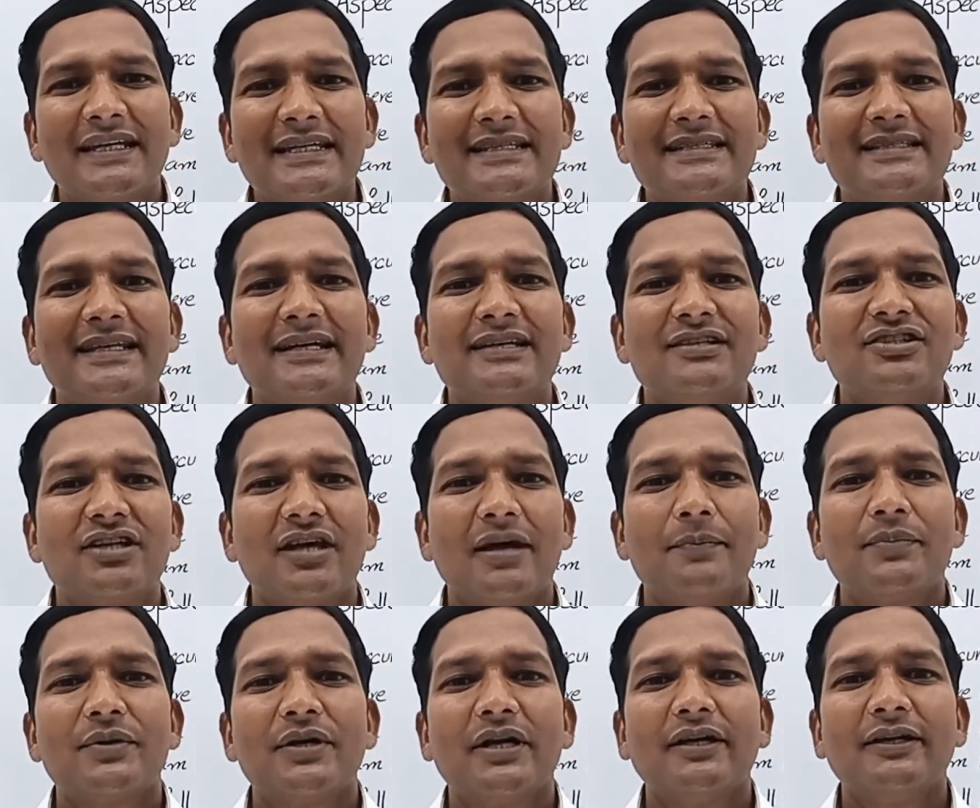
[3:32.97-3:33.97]
is the
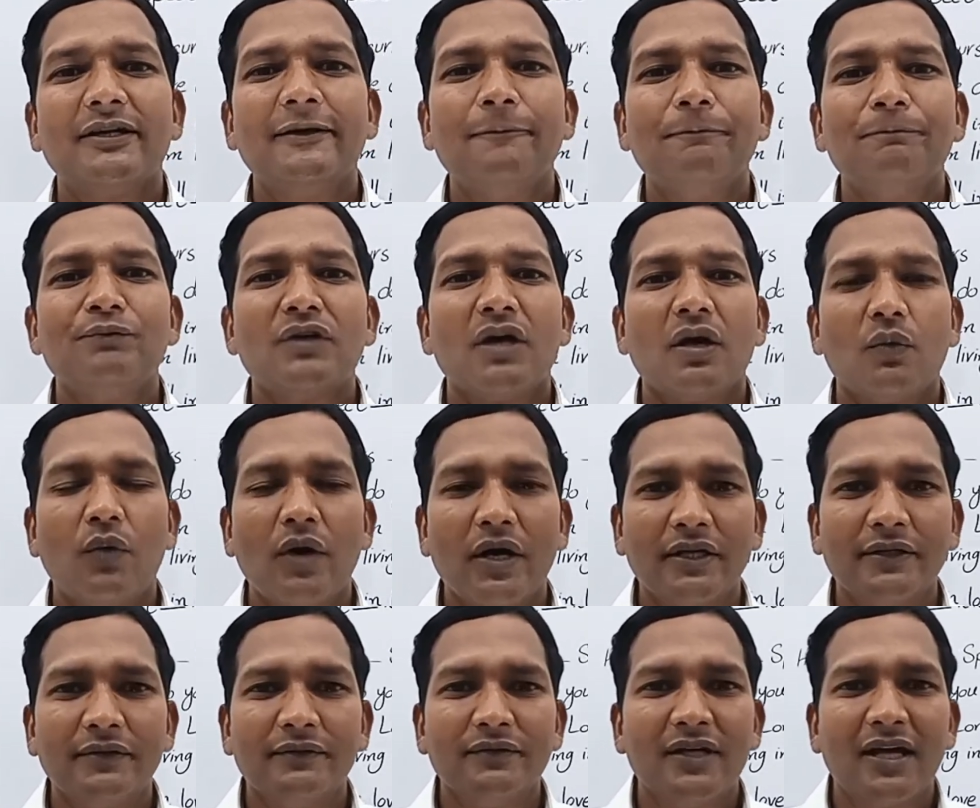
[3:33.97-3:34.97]
temporary
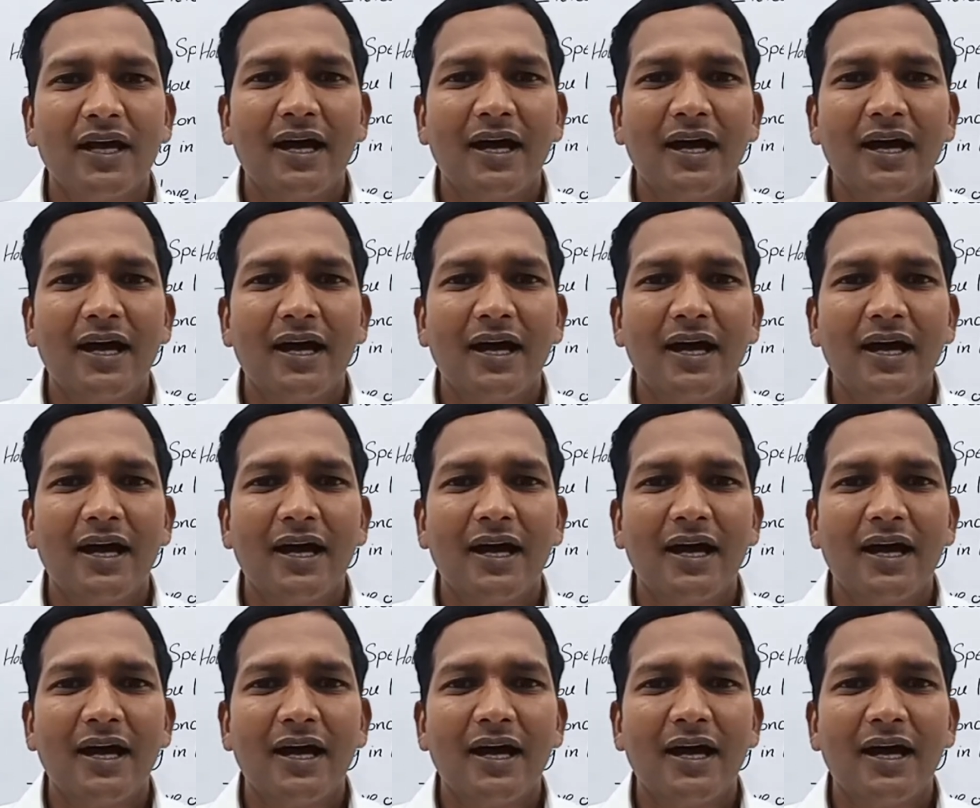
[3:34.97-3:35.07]
one.